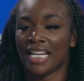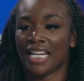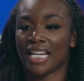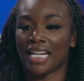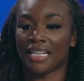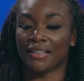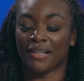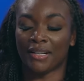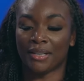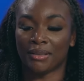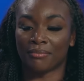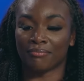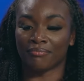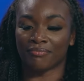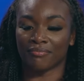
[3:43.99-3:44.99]
and um,
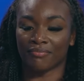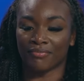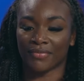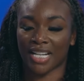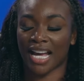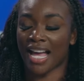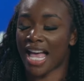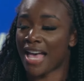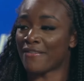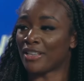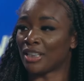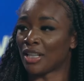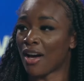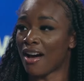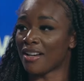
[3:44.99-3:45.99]
I haven't
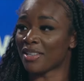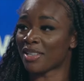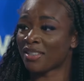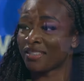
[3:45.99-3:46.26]
lost.